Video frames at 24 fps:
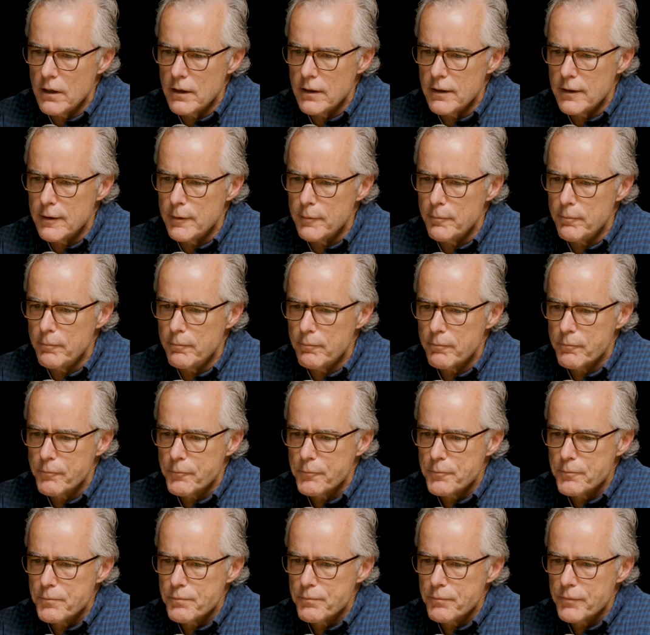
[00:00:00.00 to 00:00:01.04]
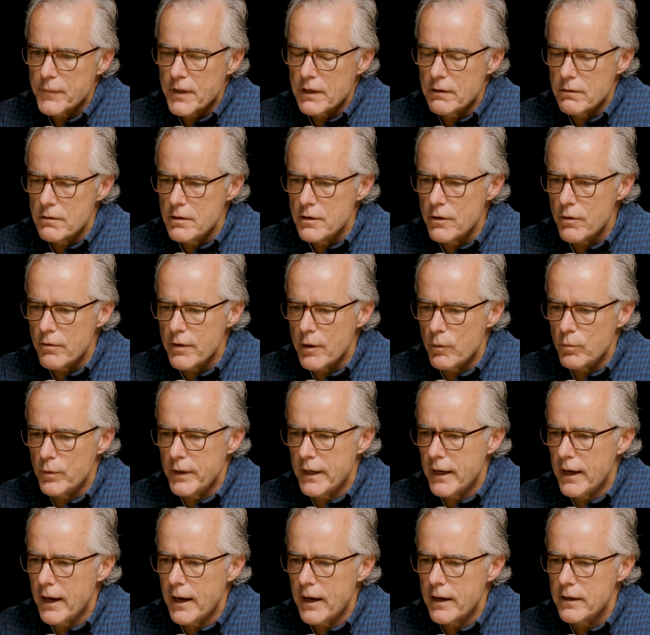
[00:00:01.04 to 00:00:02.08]
that we
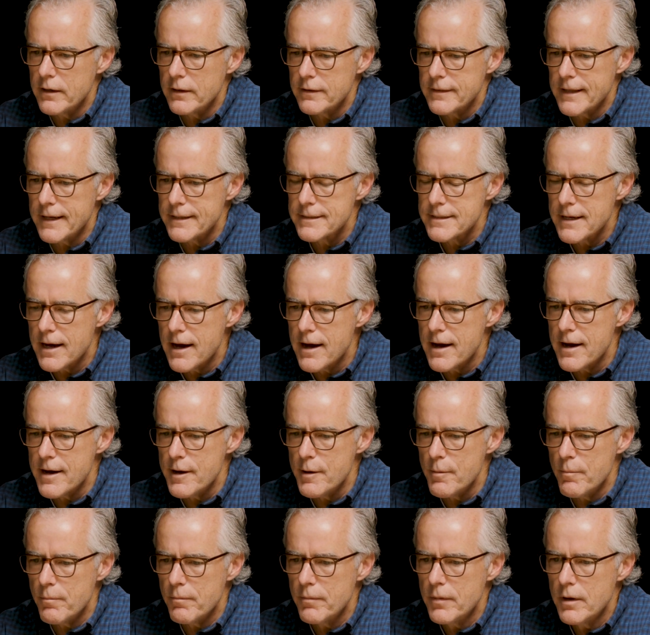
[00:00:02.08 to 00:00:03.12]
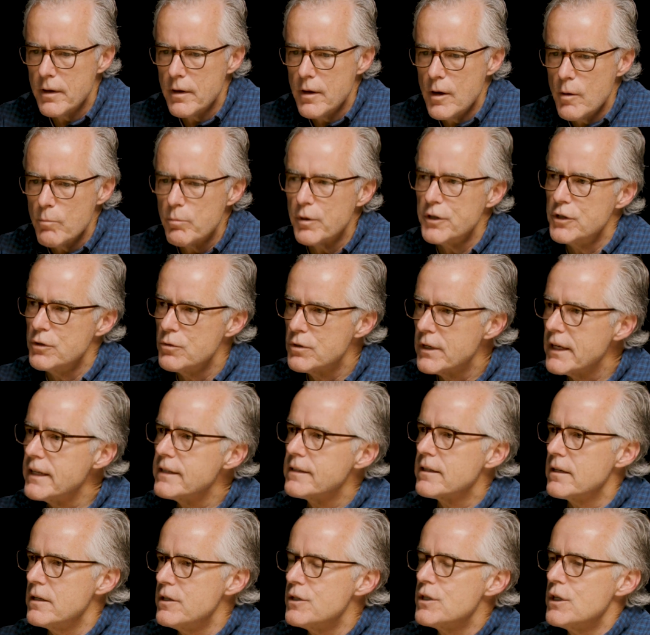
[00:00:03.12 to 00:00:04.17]
had at that time, but you can
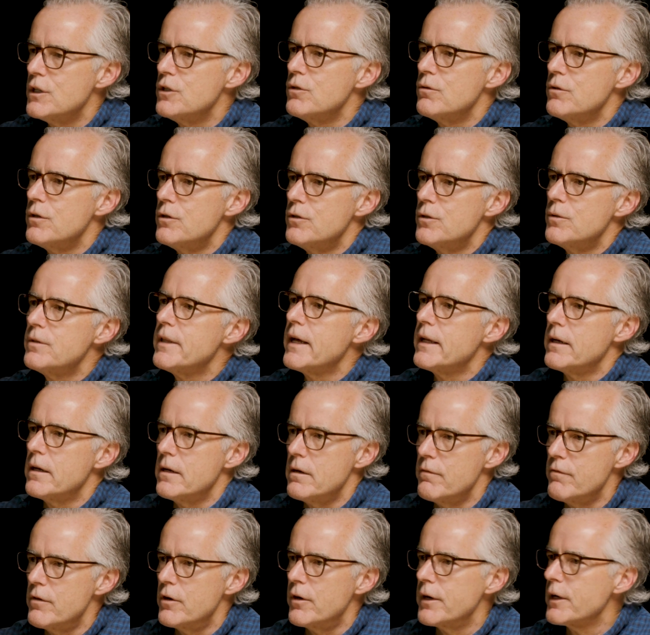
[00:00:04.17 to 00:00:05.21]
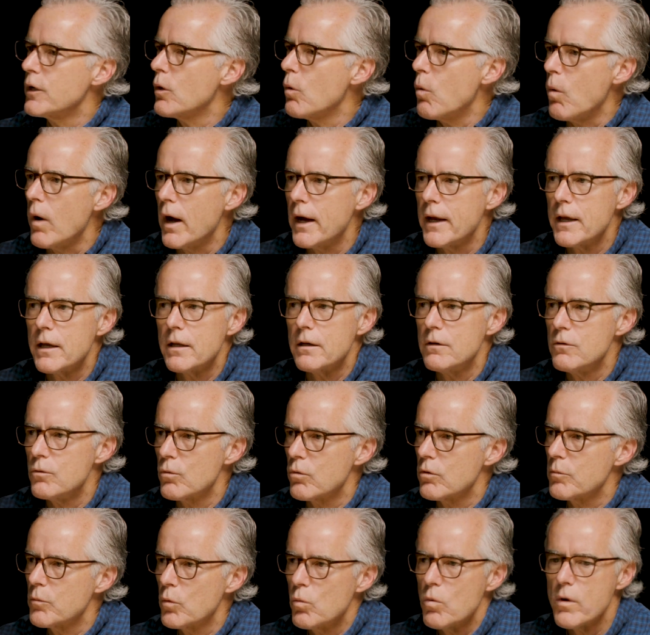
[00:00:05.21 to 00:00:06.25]
continue to do that in a very quiet,
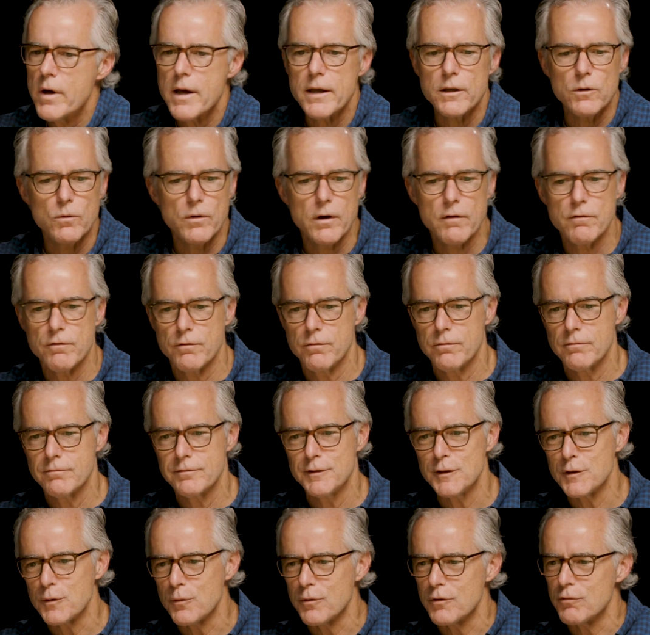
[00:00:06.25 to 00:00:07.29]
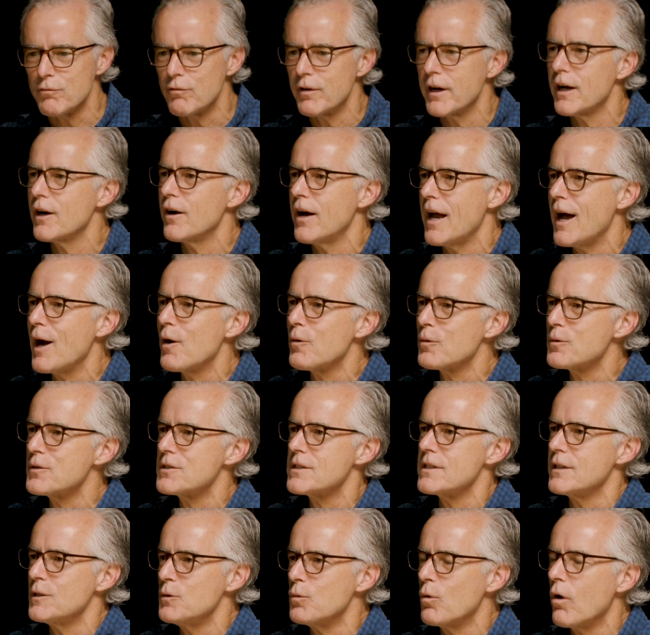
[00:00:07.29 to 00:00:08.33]
normal way. You have, in the rare
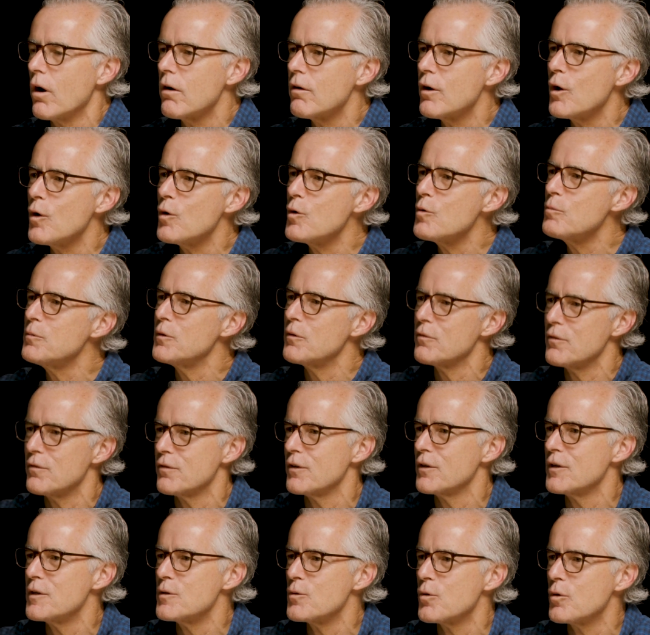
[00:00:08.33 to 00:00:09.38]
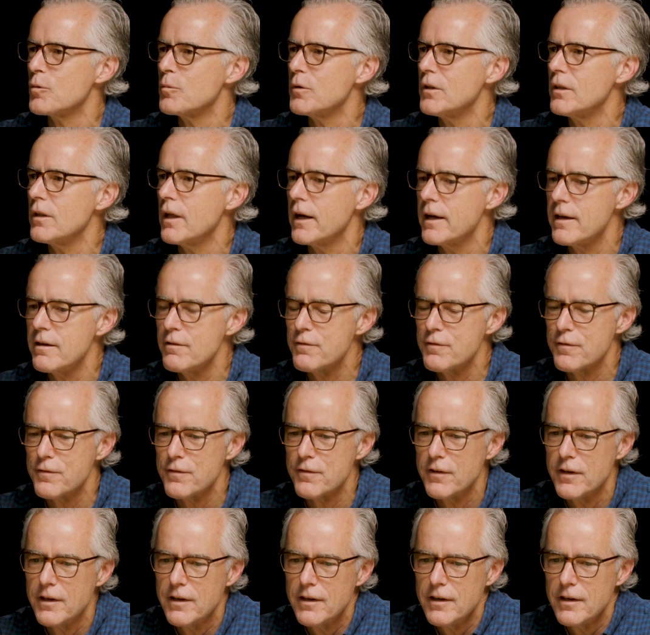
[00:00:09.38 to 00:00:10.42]
hours that you are home, you have a very normal life.